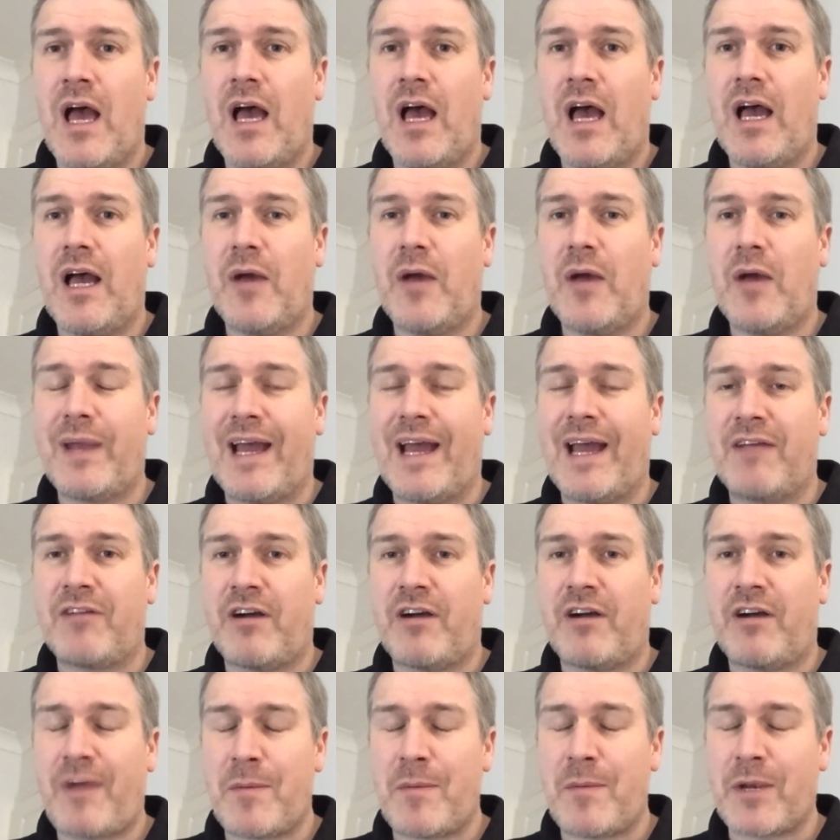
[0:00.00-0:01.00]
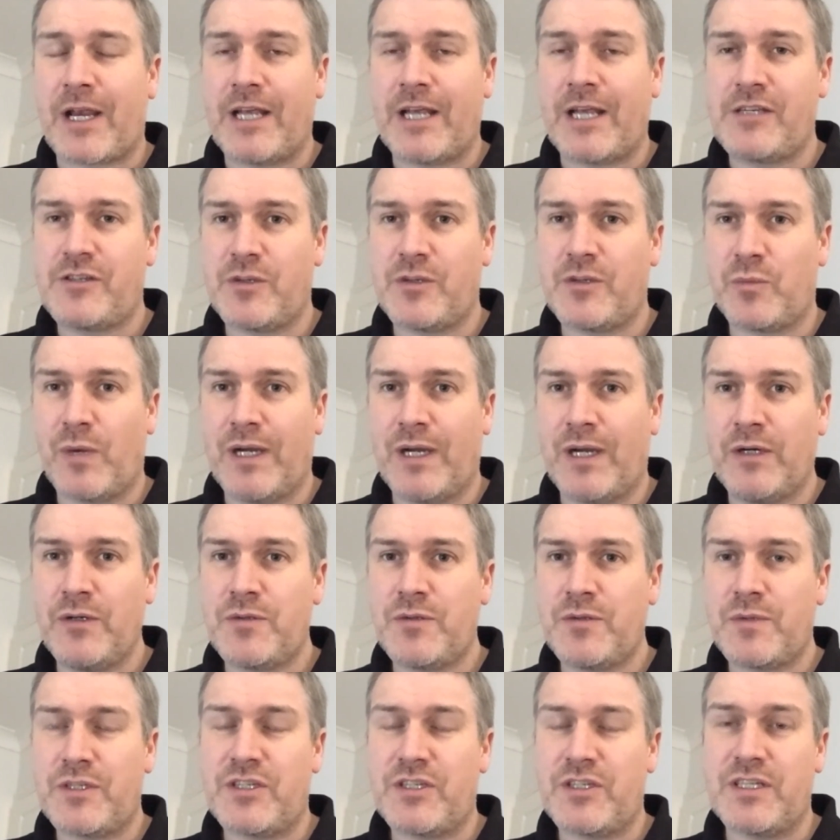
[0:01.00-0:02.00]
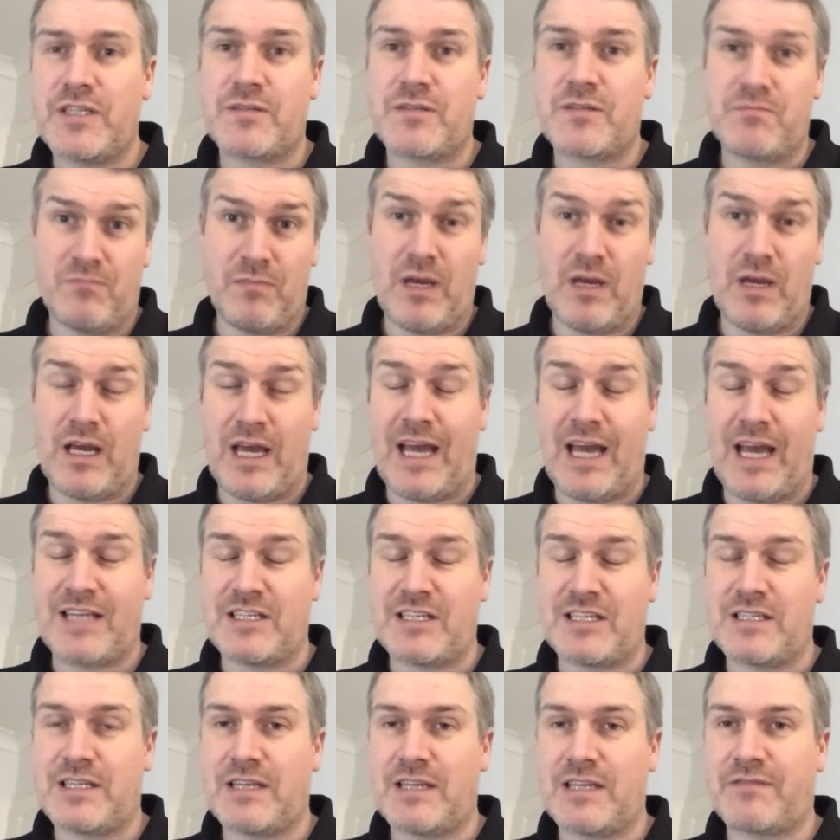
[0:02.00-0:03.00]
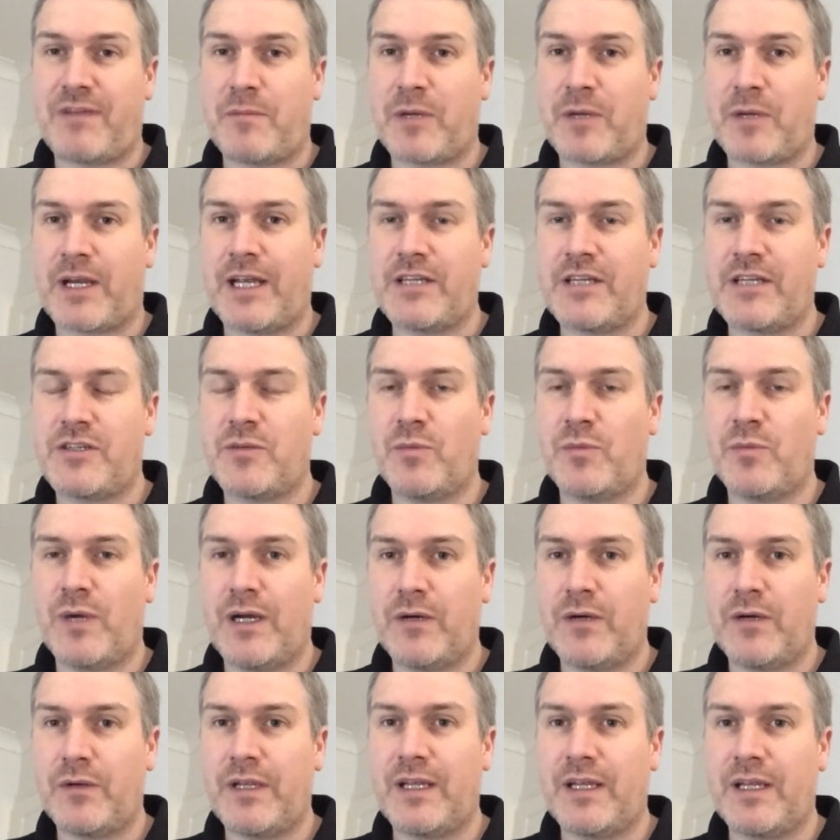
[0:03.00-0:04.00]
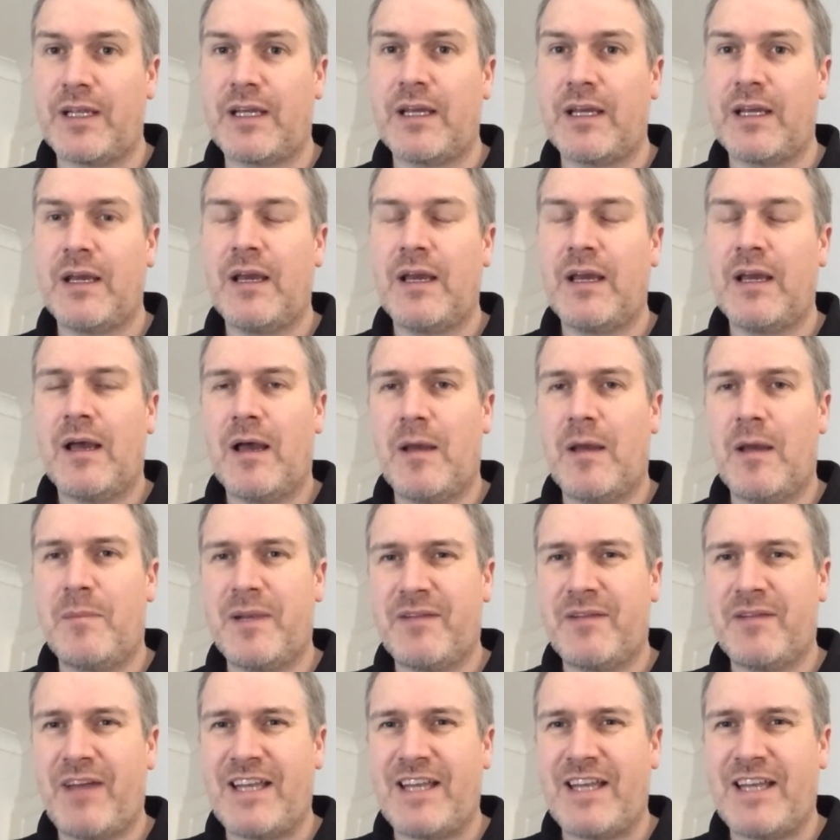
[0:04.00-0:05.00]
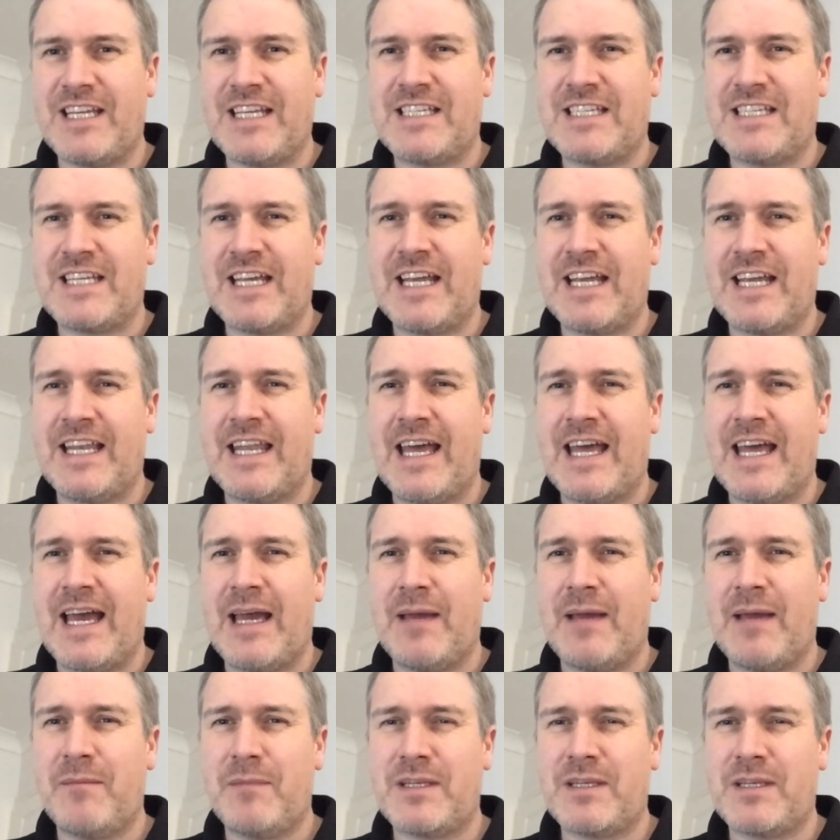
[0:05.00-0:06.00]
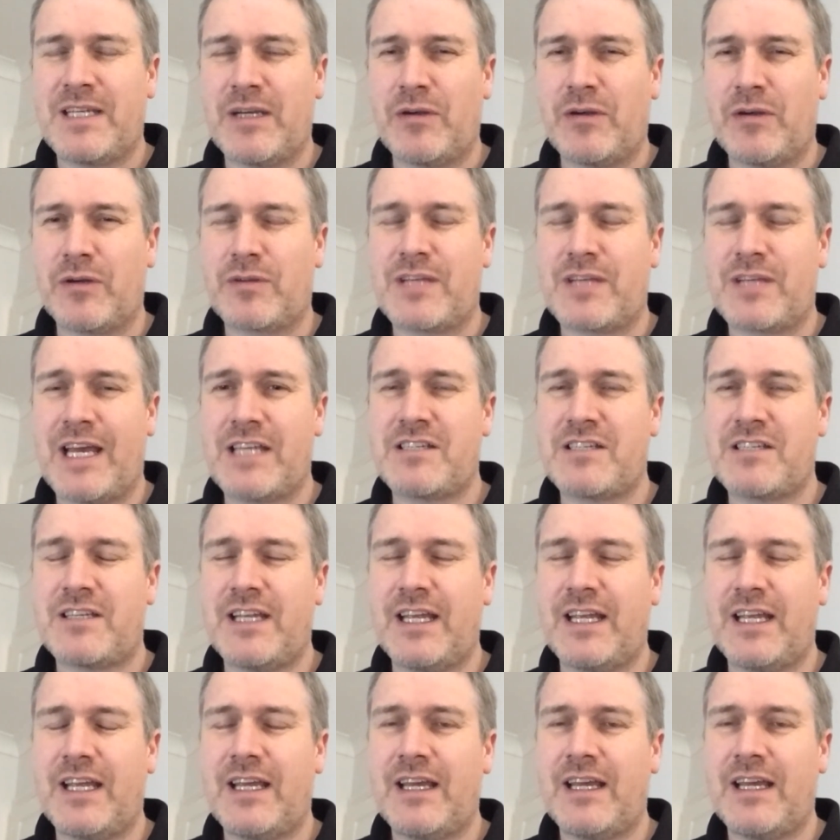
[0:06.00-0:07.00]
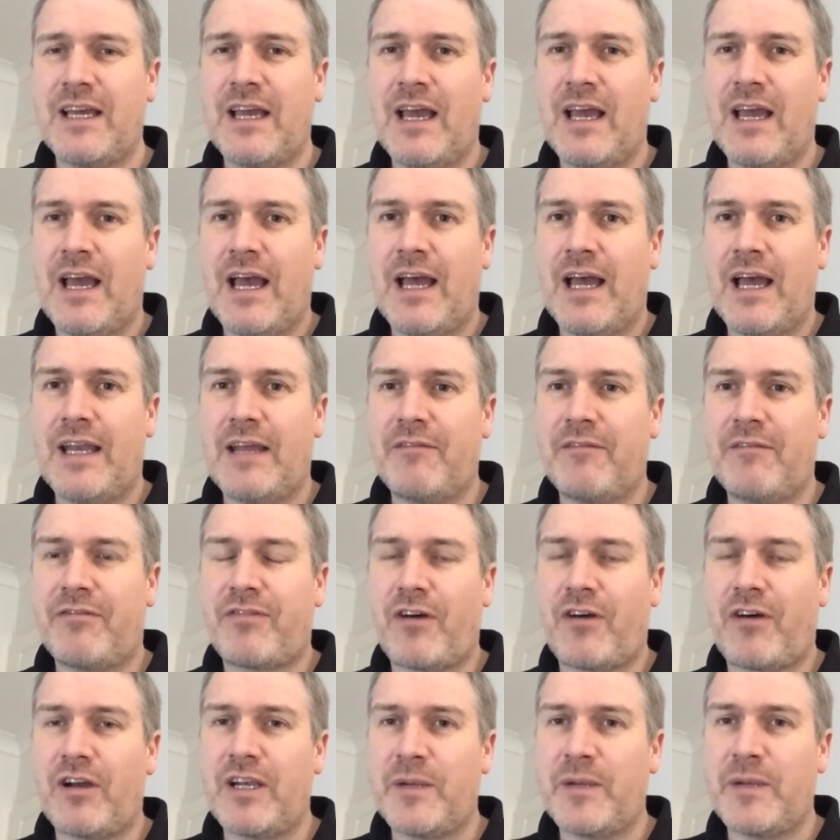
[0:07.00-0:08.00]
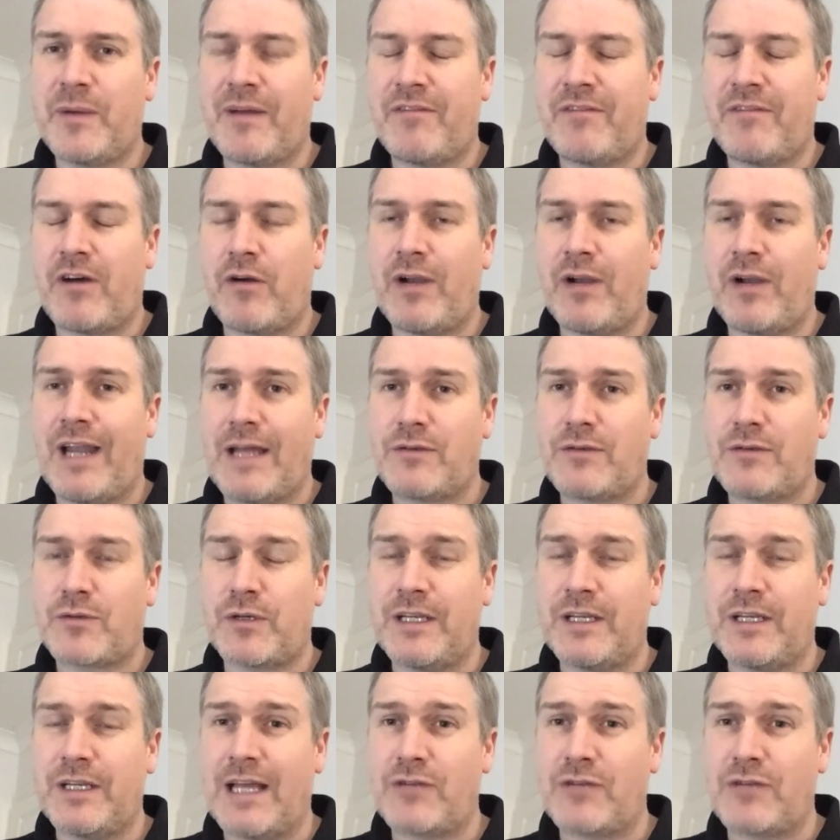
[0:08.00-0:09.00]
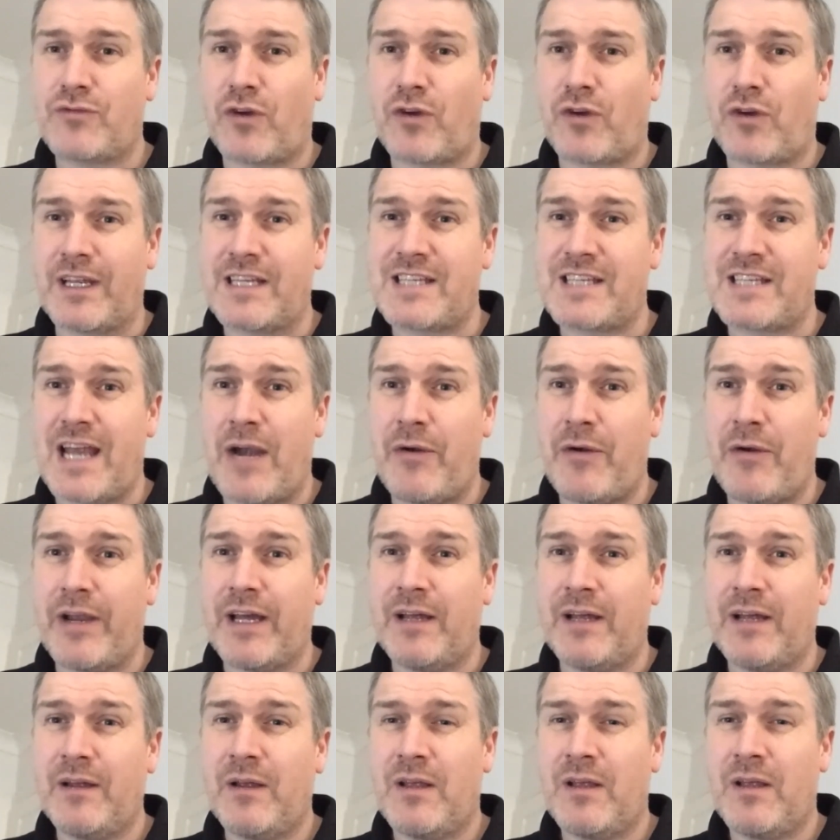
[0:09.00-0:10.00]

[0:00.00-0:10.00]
We have our fabrication and weld, which is, as it says, fabrication, welding, a bit of NDT in there, material testing. And then finally, we have our electrical electronics area.